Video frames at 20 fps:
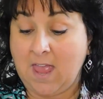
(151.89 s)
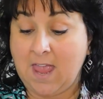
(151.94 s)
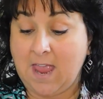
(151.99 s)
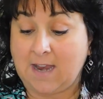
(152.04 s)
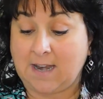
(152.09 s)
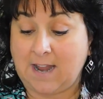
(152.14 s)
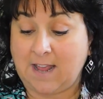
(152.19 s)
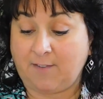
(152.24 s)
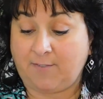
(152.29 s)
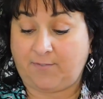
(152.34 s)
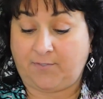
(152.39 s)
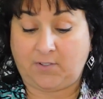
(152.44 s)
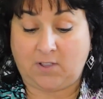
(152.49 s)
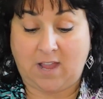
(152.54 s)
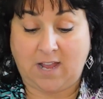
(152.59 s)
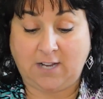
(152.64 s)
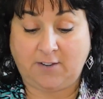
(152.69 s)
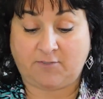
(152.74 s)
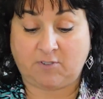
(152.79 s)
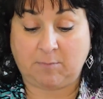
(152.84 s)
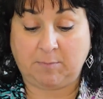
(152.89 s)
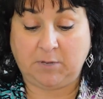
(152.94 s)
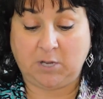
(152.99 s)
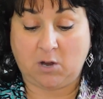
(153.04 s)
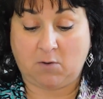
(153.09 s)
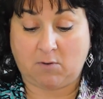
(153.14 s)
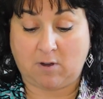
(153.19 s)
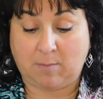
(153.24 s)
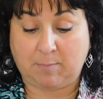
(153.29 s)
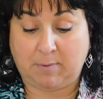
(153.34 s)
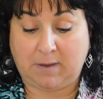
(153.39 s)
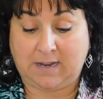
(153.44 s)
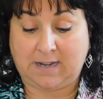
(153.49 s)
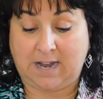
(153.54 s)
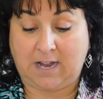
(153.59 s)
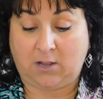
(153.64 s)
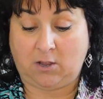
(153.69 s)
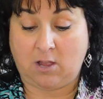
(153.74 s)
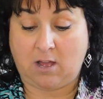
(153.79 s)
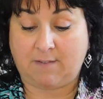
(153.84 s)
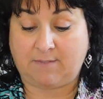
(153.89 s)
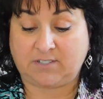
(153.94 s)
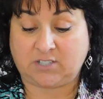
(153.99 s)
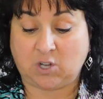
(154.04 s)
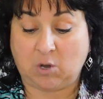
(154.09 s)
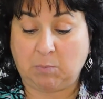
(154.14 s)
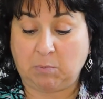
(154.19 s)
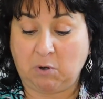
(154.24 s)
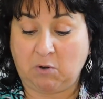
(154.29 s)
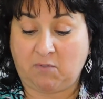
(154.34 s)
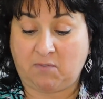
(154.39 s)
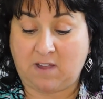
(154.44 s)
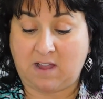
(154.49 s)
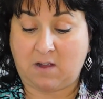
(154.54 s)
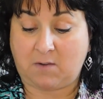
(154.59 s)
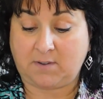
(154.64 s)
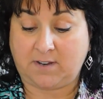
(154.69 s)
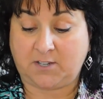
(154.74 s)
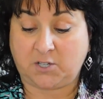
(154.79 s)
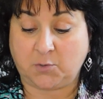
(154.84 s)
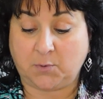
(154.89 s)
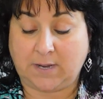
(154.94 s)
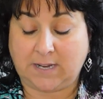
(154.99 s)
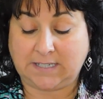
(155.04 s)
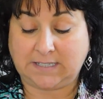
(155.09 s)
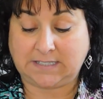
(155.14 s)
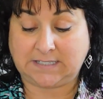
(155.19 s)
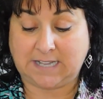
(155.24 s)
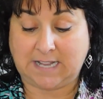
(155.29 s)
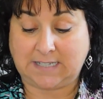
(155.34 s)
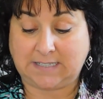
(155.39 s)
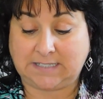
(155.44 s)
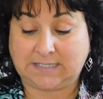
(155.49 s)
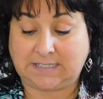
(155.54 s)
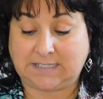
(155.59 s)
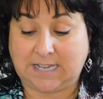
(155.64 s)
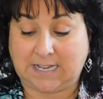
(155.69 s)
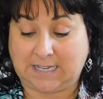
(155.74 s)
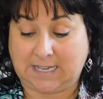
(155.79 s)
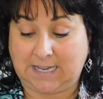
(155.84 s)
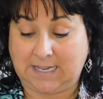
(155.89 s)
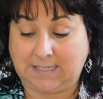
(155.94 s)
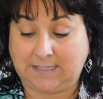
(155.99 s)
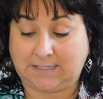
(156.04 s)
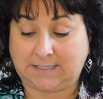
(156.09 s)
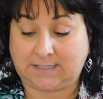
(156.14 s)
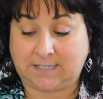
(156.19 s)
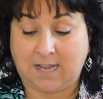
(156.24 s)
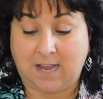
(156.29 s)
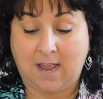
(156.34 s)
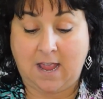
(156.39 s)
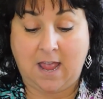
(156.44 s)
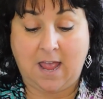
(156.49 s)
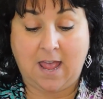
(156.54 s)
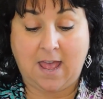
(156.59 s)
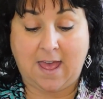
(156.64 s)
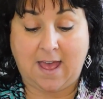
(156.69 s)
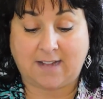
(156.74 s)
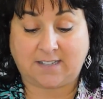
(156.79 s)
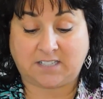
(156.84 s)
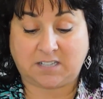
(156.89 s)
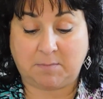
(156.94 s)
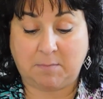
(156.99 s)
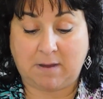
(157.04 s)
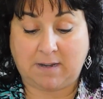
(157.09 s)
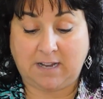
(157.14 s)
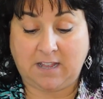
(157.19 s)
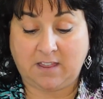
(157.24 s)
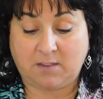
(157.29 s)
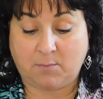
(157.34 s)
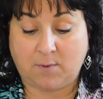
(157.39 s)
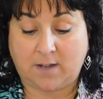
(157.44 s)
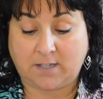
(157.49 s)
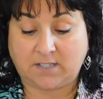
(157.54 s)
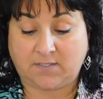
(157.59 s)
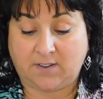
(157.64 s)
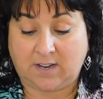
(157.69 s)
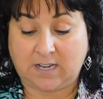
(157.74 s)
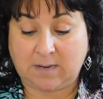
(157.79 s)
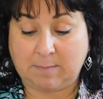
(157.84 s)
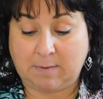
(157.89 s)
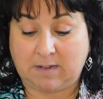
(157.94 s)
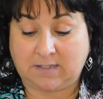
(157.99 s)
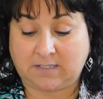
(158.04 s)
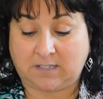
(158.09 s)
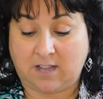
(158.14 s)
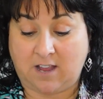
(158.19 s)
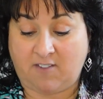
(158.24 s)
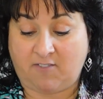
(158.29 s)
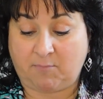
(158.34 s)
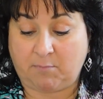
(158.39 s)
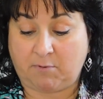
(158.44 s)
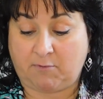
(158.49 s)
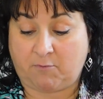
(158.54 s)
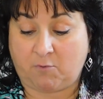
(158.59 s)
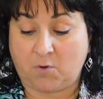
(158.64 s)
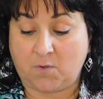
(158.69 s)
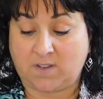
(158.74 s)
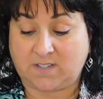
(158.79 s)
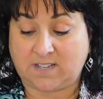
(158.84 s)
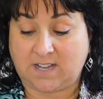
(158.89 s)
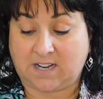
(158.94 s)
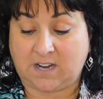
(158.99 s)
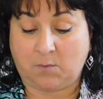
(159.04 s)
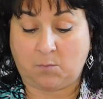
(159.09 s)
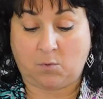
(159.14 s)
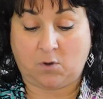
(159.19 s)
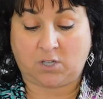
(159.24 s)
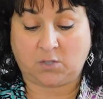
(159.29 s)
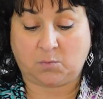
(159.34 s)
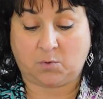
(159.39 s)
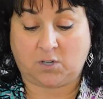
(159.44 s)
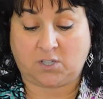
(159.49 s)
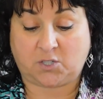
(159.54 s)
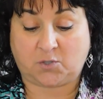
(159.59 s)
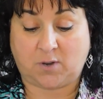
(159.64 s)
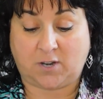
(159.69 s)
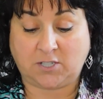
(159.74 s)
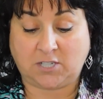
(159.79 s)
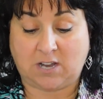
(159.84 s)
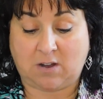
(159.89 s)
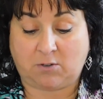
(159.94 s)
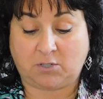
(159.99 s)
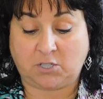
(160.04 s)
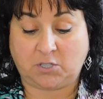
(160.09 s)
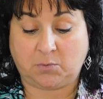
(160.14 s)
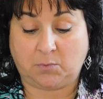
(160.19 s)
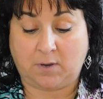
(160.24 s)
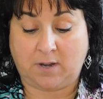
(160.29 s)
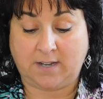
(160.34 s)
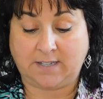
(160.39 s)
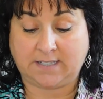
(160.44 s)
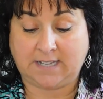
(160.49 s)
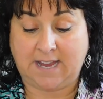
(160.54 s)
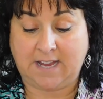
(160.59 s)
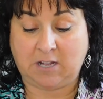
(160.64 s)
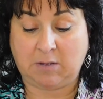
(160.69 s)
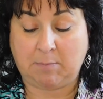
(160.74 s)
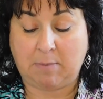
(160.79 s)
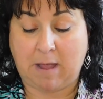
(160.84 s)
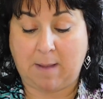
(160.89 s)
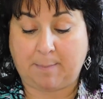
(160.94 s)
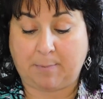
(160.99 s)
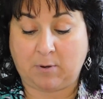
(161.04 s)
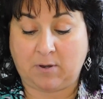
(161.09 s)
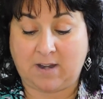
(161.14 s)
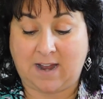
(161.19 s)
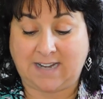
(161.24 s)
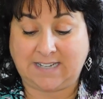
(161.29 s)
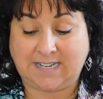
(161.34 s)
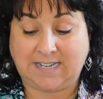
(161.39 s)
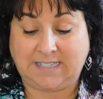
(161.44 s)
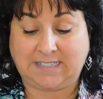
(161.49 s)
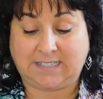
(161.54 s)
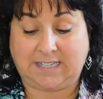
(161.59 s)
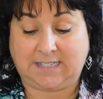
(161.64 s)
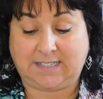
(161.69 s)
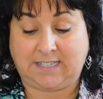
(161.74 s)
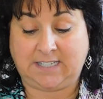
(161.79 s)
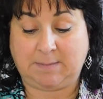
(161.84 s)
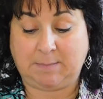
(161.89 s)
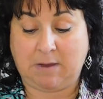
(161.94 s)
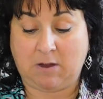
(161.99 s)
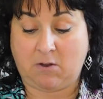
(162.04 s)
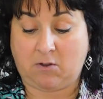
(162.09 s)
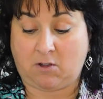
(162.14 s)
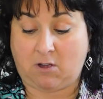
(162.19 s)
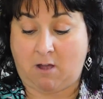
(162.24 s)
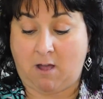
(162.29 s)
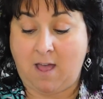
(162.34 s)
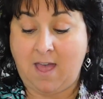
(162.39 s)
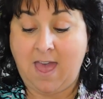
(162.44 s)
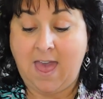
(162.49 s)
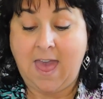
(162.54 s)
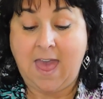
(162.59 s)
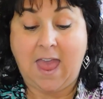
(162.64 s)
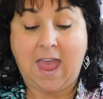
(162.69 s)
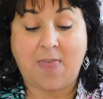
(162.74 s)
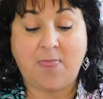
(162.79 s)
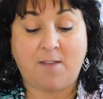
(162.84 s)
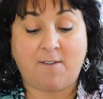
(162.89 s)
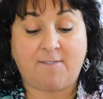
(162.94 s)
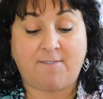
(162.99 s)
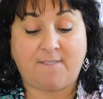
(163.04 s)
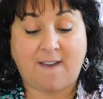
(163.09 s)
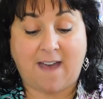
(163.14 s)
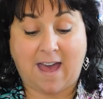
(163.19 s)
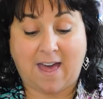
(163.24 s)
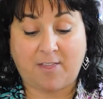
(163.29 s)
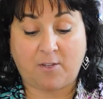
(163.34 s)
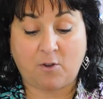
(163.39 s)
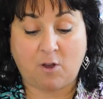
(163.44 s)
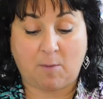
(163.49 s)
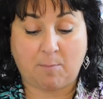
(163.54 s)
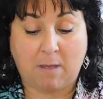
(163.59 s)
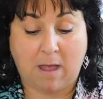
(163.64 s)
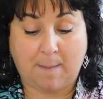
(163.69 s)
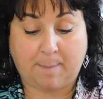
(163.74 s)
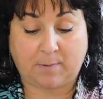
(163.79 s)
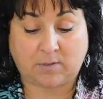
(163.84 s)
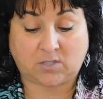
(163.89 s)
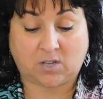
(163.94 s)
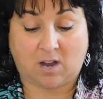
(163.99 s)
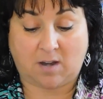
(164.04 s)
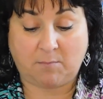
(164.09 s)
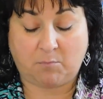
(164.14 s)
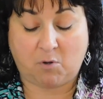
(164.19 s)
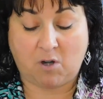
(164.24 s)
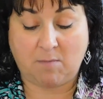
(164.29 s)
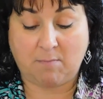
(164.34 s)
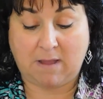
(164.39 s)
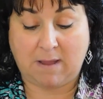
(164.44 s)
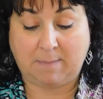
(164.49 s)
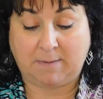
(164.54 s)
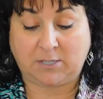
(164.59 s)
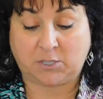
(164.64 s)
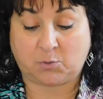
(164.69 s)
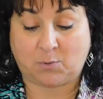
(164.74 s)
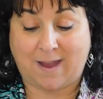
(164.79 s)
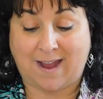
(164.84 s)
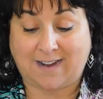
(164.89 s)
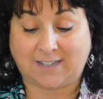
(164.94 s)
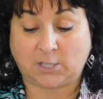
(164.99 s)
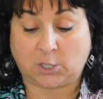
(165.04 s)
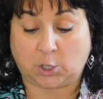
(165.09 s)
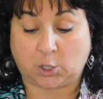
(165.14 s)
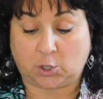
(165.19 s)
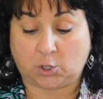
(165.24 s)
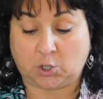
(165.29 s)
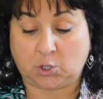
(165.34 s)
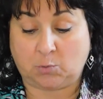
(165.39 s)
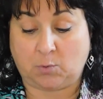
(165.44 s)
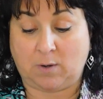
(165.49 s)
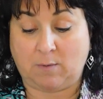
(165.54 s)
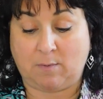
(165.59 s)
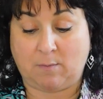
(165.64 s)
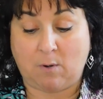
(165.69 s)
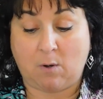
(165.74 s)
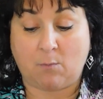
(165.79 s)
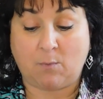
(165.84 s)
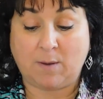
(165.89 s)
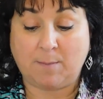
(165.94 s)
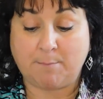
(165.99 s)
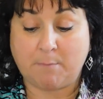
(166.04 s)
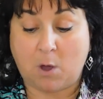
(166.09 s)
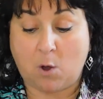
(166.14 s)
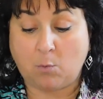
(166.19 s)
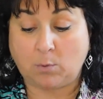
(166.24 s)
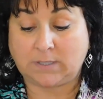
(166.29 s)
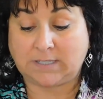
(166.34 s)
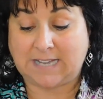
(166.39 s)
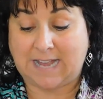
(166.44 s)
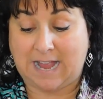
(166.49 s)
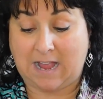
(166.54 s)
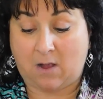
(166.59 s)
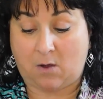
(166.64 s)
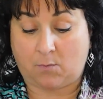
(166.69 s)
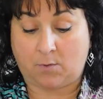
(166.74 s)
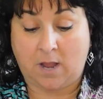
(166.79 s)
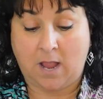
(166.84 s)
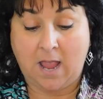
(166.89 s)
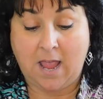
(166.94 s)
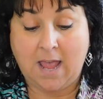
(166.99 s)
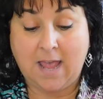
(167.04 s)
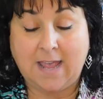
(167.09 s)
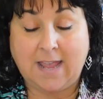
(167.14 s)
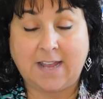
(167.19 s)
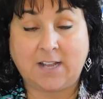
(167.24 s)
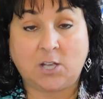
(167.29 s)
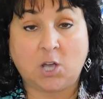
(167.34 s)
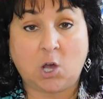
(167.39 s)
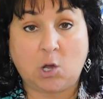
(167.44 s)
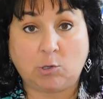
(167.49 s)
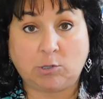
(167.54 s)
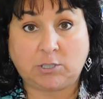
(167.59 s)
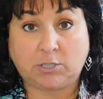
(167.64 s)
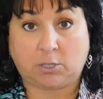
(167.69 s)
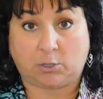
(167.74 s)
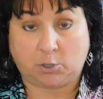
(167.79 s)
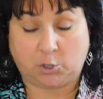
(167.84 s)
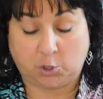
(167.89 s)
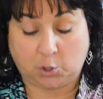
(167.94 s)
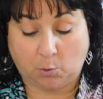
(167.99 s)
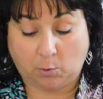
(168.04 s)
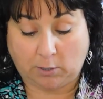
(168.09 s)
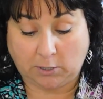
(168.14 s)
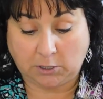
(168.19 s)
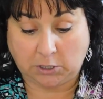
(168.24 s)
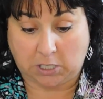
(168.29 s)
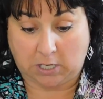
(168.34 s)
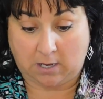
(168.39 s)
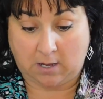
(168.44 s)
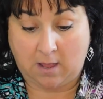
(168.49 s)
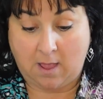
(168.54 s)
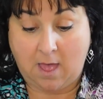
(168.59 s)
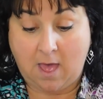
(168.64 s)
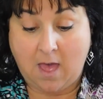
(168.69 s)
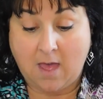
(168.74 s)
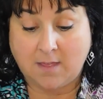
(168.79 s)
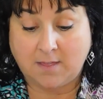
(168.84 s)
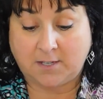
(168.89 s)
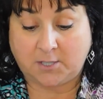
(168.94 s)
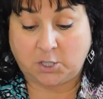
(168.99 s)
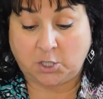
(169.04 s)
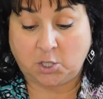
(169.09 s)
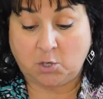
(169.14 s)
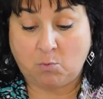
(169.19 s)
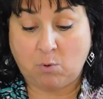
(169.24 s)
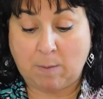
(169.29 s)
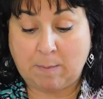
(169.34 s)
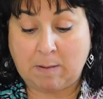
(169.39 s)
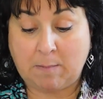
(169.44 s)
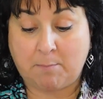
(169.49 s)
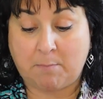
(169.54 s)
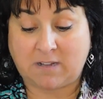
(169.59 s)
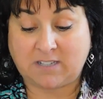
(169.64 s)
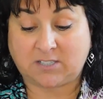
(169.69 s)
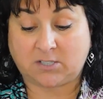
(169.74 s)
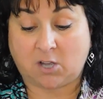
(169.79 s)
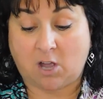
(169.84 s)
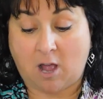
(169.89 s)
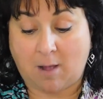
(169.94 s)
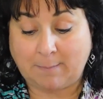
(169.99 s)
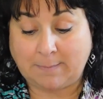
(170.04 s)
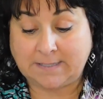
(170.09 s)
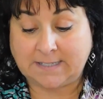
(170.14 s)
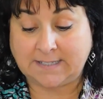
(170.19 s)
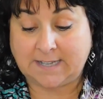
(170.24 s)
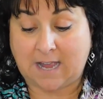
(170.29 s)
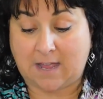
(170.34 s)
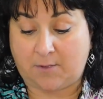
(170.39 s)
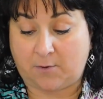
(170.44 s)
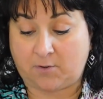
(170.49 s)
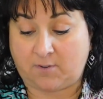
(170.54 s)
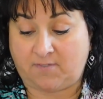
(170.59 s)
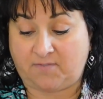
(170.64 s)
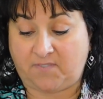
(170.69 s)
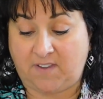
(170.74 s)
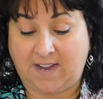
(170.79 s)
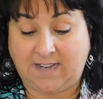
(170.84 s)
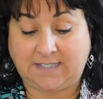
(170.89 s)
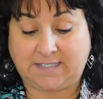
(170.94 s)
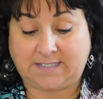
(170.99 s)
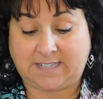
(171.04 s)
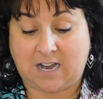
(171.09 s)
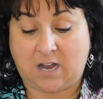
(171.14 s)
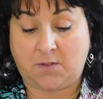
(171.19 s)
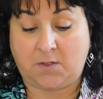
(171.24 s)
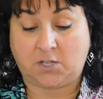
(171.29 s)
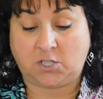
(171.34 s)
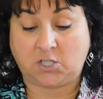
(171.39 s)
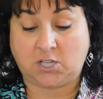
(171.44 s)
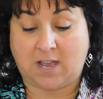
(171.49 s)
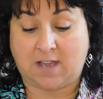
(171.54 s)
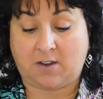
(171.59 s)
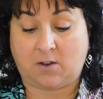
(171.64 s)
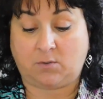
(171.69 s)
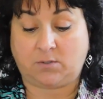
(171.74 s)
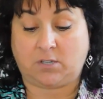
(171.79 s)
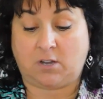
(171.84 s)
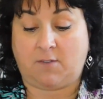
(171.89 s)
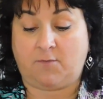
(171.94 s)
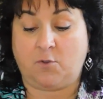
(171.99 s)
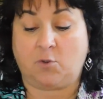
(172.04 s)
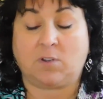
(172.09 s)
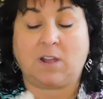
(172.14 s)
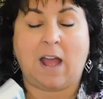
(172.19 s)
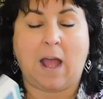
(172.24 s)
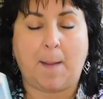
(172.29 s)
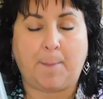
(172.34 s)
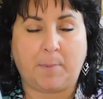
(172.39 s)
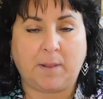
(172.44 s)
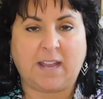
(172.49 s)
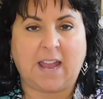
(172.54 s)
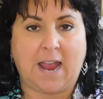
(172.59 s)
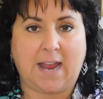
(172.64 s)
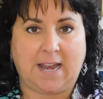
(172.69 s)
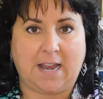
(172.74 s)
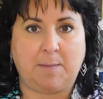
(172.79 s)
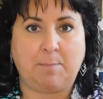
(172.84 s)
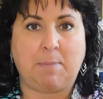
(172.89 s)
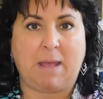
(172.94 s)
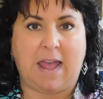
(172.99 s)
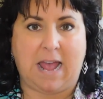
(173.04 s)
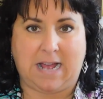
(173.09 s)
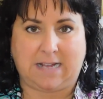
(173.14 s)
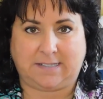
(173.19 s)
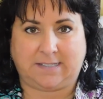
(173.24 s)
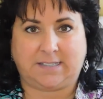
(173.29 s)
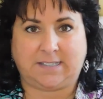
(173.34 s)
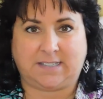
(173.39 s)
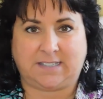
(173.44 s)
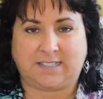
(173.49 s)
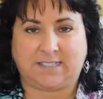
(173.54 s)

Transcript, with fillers: and a flight from Europe and a love so profound it transcends decades. As the many threads of Annabelle's life before the Second World War stretch out to entangle Pepper in 1960s America, and the father of Pepper's unborn baby tracks her to a remote town in coastal Georgia, the two women must come together to face down the shadows of their complicated past.